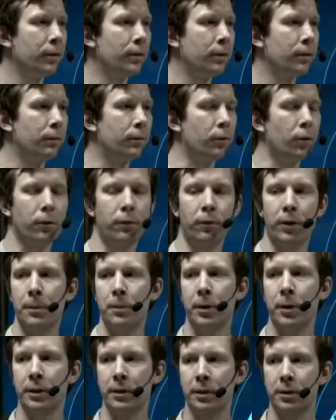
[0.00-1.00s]
For
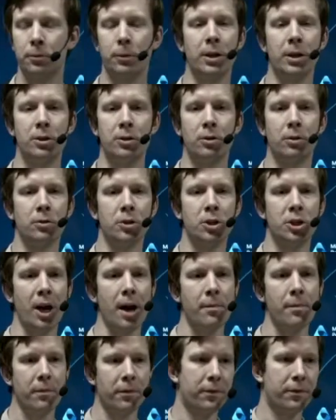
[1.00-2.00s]
flipping the switch on
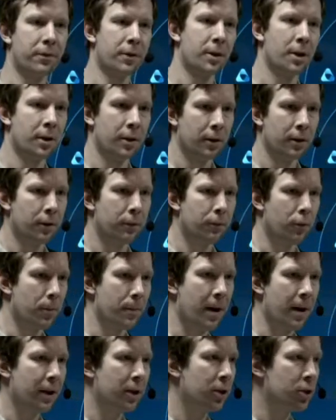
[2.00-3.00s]
Jamf, for
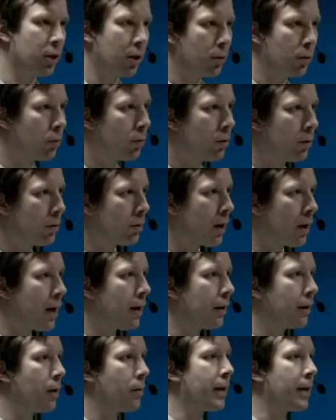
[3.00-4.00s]
managing all your
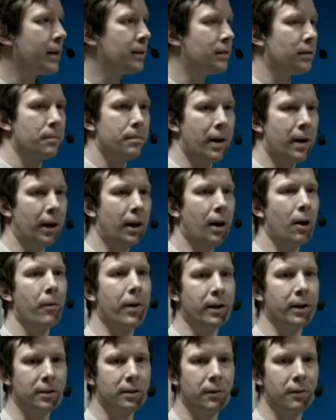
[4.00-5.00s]
iOS and
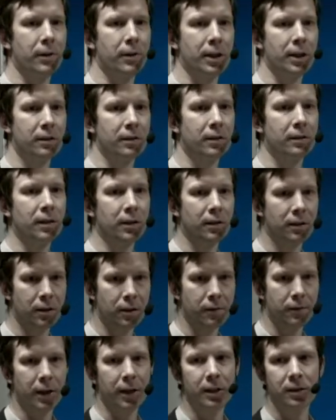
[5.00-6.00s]
macOS devices and the
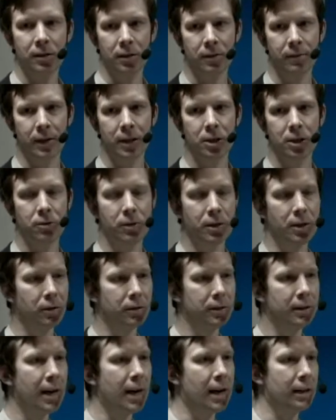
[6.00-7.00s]
device inventory on
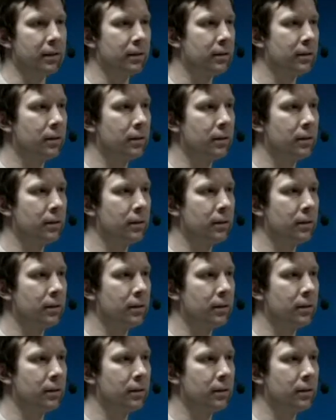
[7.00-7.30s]
that,